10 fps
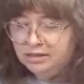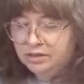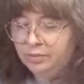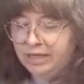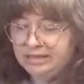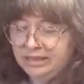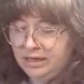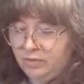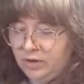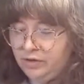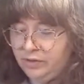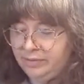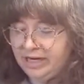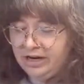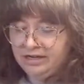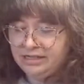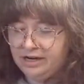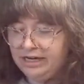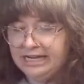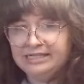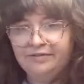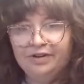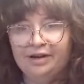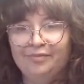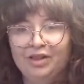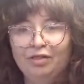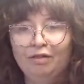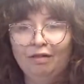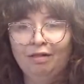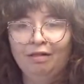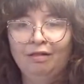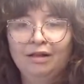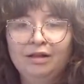It's so messy. I wonder where my granddaughter gets it from. Ooh.